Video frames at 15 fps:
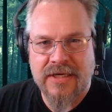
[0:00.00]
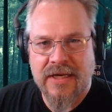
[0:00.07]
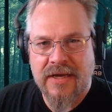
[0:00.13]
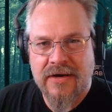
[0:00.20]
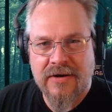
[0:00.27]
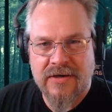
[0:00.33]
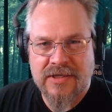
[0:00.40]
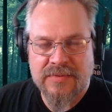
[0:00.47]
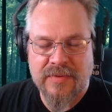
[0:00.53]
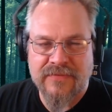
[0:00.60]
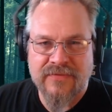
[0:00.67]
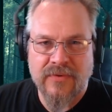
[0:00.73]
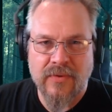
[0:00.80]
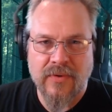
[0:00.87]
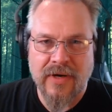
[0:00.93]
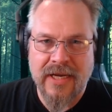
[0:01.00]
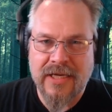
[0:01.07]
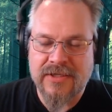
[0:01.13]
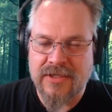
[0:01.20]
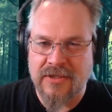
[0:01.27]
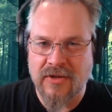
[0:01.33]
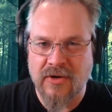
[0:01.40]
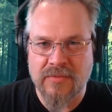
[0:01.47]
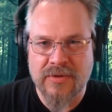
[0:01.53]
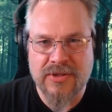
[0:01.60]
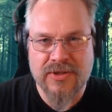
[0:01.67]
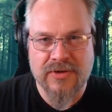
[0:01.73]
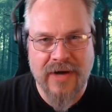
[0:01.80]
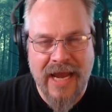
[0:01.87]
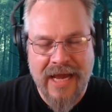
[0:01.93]
years before interlopers
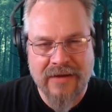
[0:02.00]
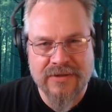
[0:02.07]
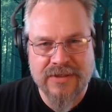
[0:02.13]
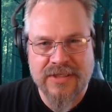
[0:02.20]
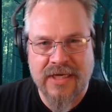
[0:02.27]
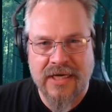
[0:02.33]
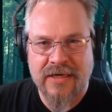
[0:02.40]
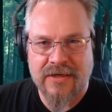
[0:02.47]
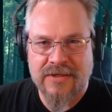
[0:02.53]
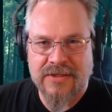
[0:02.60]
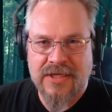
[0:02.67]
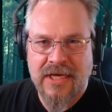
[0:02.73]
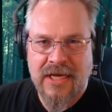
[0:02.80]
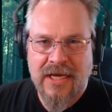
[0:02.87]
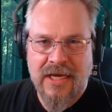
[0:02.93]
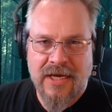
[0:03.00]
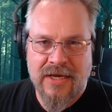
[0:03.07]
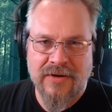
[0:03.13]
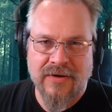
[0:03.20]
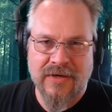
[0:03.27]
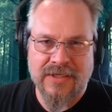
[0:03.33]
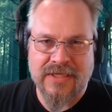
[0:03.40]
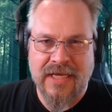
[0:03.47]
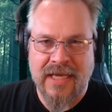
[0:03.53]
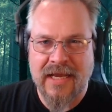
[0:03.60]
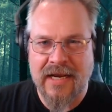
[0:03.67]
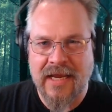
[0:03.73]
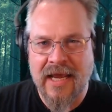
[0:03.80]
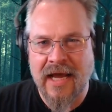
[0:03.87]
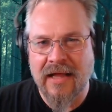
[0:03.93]
or outsiders, known as the
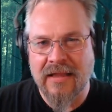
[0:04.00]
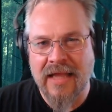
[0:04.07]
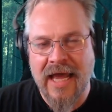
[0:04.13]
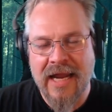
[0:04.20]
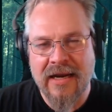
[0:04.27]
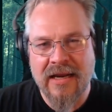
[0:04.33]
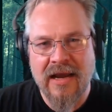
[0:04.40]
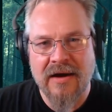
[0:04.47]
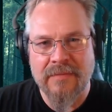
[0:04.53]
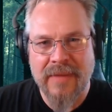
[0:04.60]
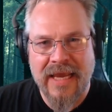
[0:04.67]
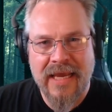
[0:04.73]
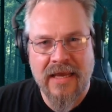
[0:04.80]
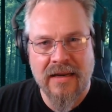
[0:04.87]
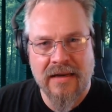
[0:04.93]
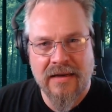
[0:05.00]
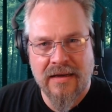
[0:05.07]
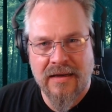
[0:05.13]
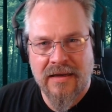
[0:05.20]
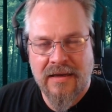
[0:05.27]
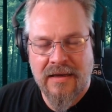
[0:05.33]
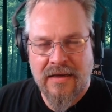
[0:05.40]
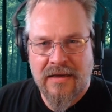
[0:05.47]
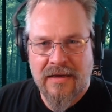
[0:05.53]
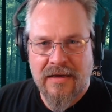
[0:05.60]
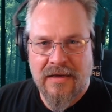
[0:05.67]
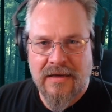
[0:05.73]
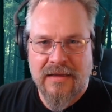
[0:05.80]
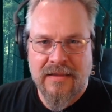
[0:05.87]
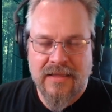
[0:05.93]
Kitakal, had come in.
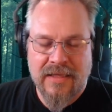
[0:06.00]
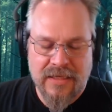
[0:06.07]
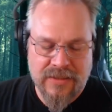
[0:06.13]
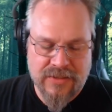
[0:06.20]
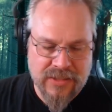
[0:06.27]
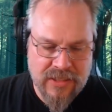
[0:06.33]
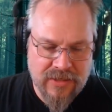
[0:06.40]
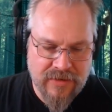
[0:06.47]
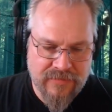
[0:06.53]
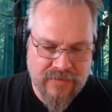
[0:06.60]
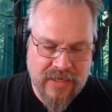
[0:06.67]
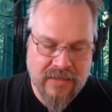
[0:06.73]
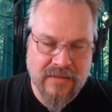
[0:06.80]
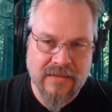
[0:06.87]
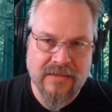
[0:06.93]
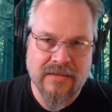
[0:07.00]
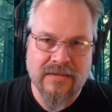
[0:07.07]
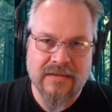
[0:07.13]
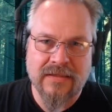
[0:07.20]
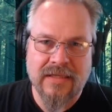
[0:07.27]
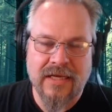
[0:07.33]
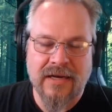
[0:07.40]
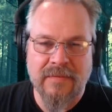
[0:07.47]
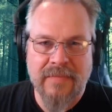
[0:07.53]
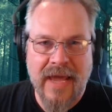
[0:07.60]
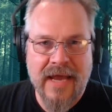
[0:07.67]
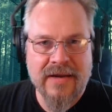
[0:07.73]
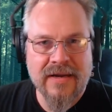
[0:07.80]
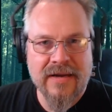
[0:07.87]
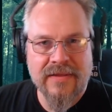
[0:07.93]
The Slindari then
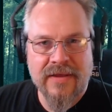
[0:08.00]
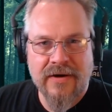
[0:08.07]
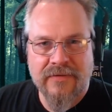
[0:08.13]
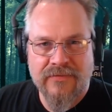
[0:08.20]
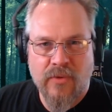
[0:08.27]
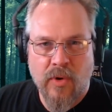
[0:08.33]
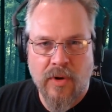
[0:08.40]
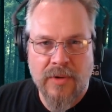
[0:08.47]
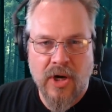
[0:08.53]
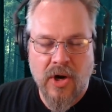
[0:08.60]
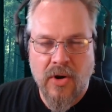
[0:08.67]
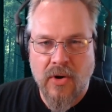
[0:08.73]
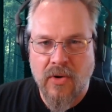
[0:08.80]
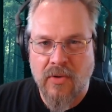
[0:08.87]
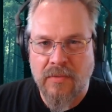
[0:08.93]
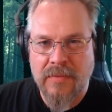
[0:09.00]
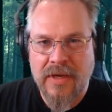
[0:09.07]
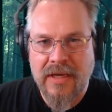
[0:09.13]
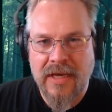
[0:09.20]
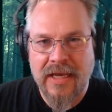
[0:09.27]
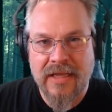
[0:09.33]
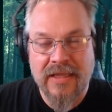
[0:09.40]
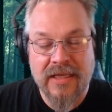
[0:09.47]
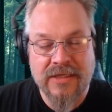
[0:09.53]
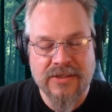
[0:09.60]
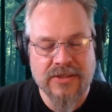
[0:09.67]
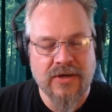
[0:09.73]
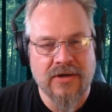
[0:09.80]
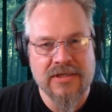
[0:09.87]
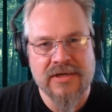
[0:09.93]
abandoned their former home and then
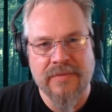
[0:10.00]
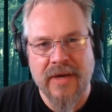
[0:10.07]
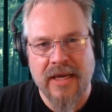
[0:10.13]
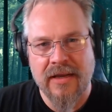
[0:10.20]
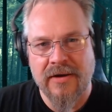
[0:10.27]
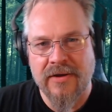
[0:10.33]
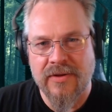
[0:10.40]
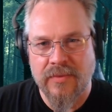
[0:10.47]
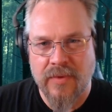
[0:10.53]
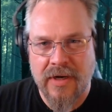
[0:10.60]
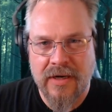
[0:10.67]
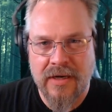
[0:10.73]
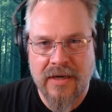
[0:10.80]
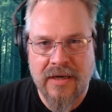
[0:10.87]
sought to make another one.